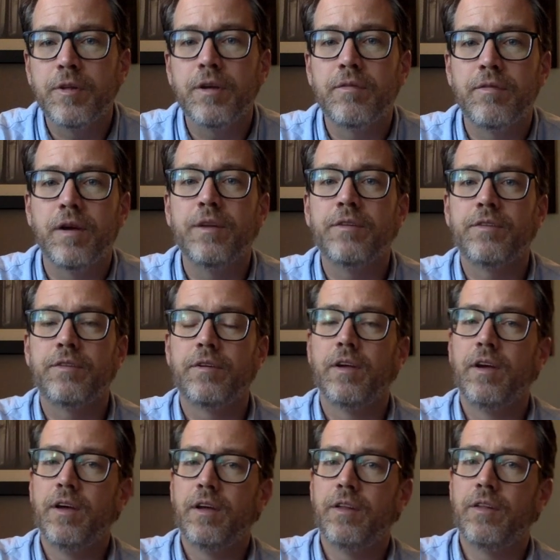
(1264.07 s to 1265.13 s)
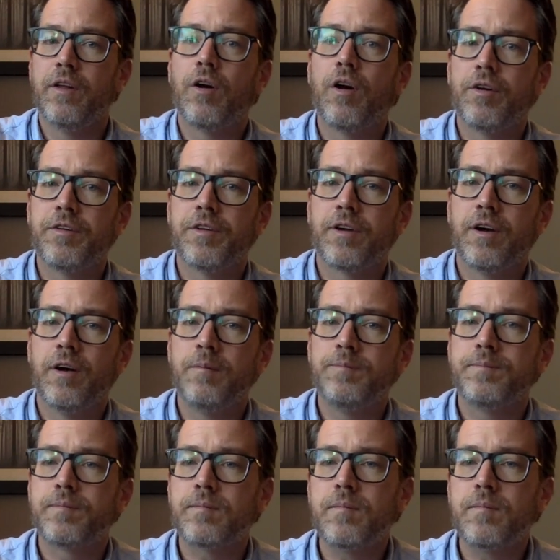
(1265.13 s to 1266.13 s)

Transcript: the events that are to come.